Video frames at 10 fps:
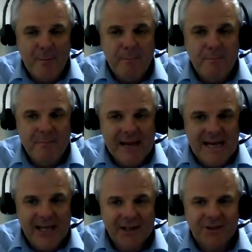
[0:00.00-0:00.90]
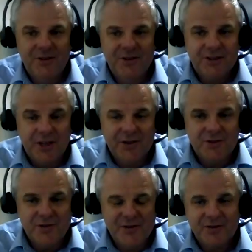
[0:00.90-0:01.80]
million
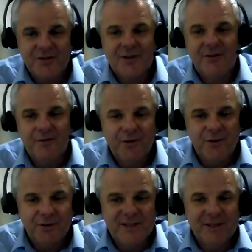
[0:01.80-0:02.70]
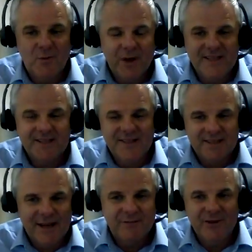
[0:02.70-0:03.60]
tons of food is
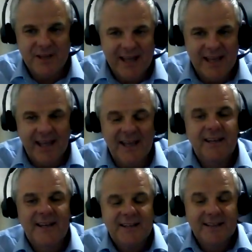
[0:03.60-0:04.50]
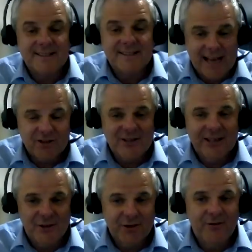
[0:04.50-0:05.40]
wasted every year that's actually
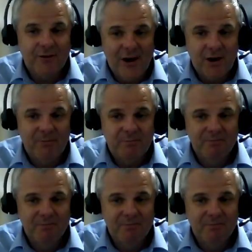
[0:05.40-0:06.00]
on a farm.